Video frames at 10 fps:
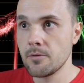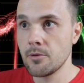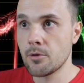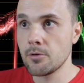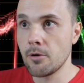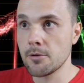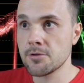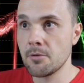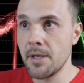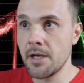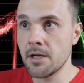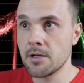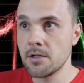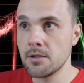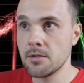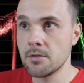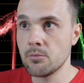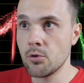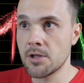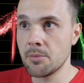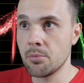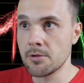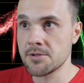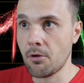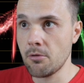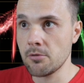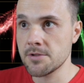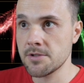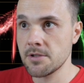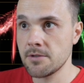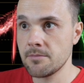You could also make multiple strokes